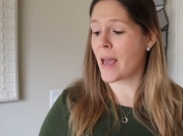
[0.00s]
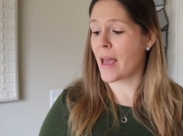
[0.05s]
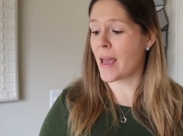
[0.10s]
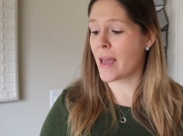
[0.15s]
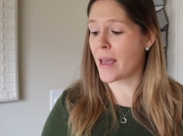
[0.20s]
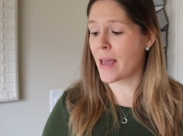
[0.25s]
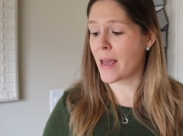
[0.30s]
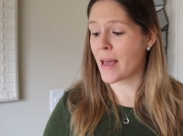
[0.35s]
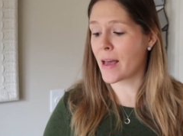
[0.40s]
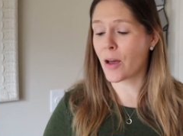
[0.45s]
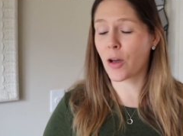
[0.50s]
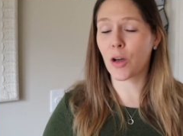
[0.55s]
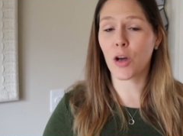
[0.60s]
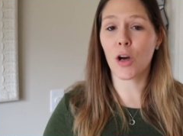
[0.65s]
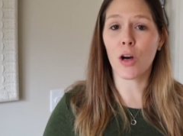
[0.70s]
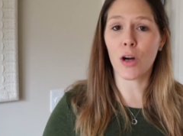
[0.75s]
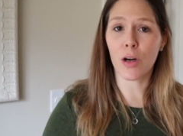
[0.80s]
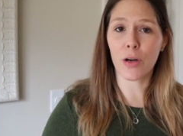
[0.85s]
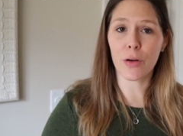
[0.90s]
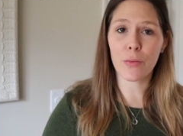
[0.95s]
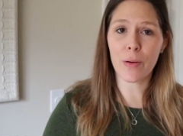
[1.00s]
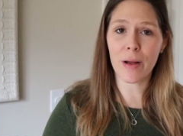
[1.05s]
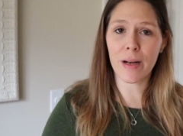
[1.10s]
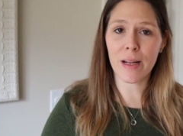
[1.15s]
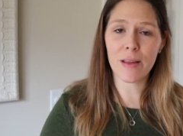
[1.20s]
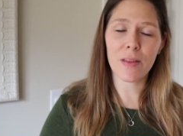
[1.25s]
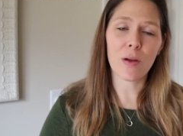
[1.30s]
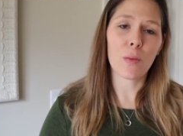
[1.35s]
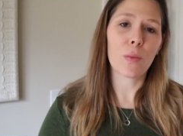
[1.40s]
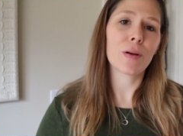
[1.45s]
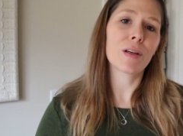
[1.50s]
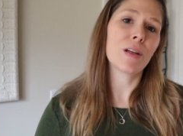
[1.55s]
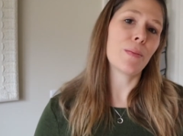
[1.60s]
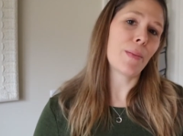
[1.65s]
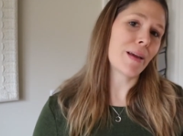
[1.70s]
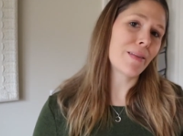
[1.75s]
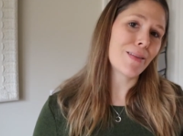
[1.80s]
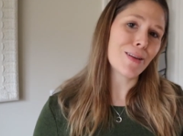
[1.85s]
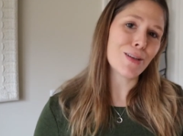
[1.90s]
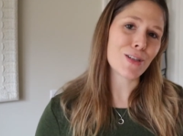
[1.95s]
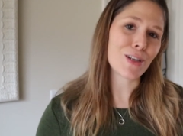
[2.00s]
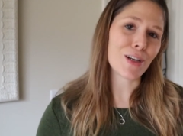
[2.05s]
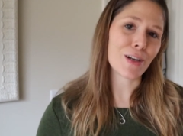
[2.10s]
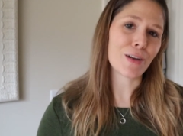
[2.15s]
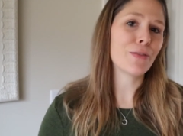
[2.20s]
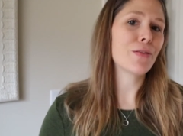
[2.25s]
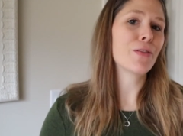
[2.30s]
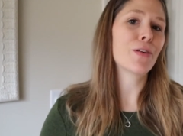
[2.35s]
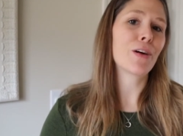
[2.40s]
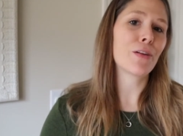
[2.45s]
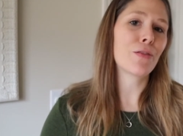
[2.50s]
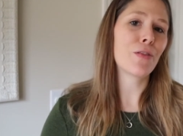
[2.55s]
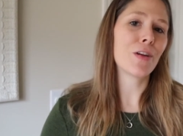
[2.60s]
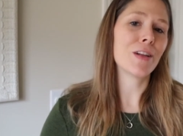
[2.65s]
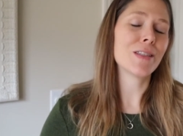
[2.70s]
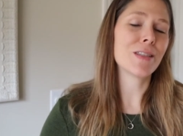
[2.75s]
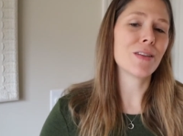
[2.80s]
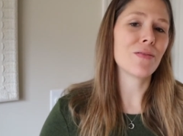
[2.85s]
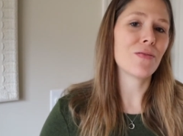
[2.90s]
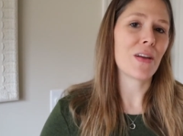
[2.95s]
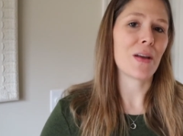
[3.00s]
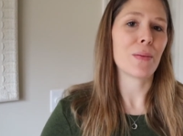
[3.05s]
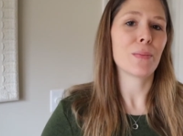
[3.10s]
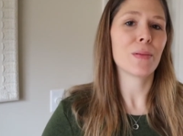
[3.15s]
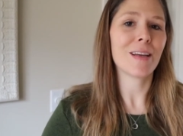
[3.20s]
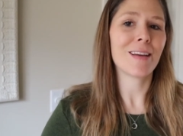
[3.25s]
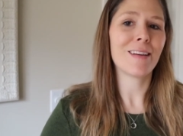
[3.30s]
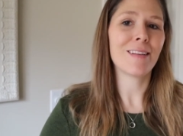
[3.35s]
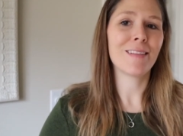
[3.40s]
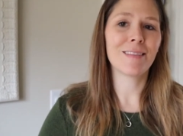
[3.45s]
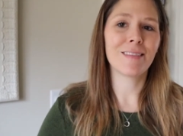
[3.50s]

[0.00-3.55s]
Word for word: a card ready that we're gonna make this year for our friends and family.